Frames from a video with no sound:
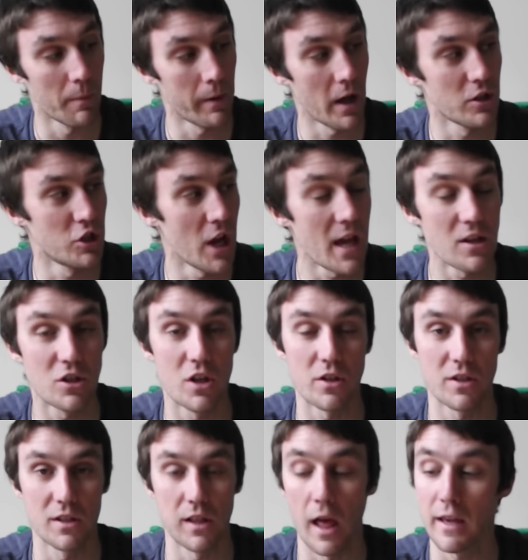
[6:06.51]
but I changed
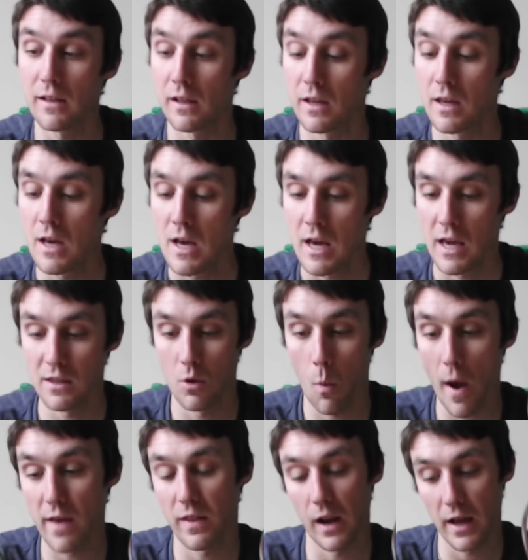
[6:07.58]
it slightly in the
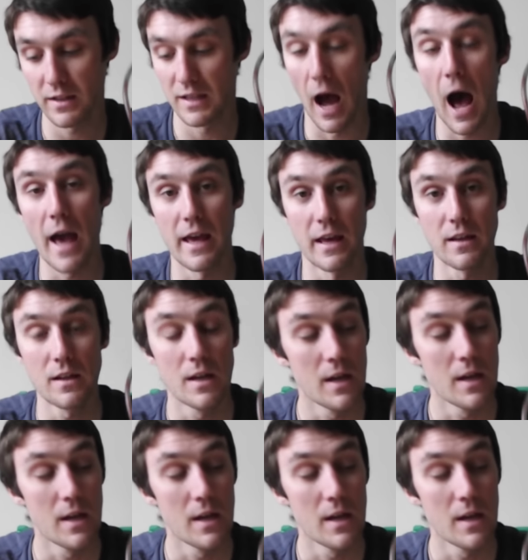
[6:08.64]
way that I dye it,